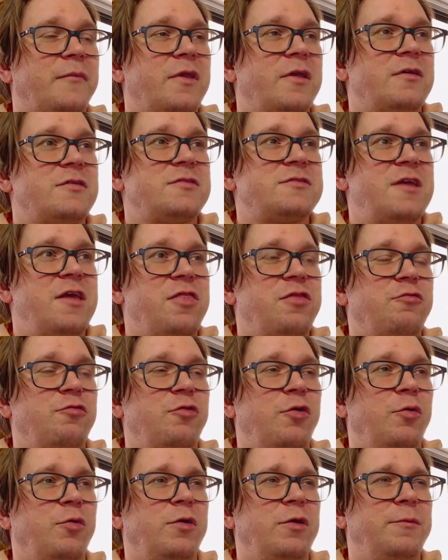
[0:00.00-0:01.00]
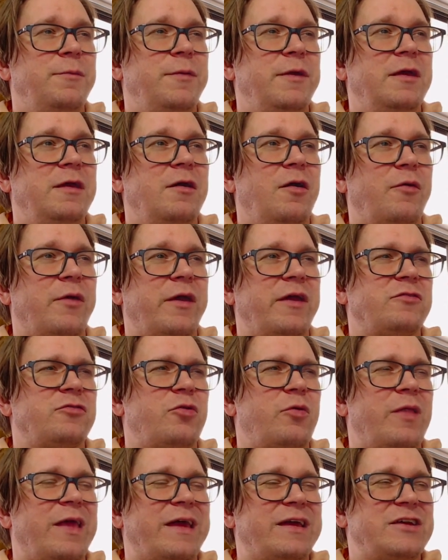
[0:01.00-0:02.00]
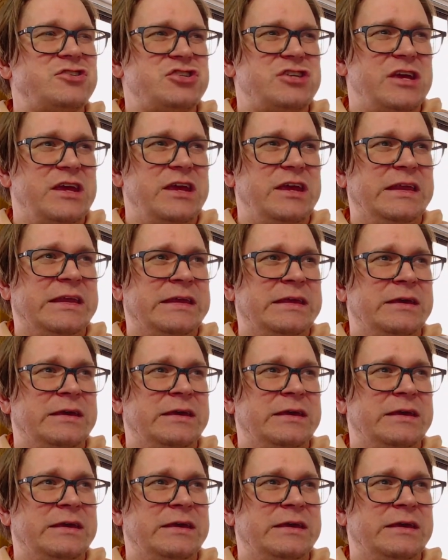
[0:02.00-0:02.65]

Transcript: See-through could be, okay, so like sheen.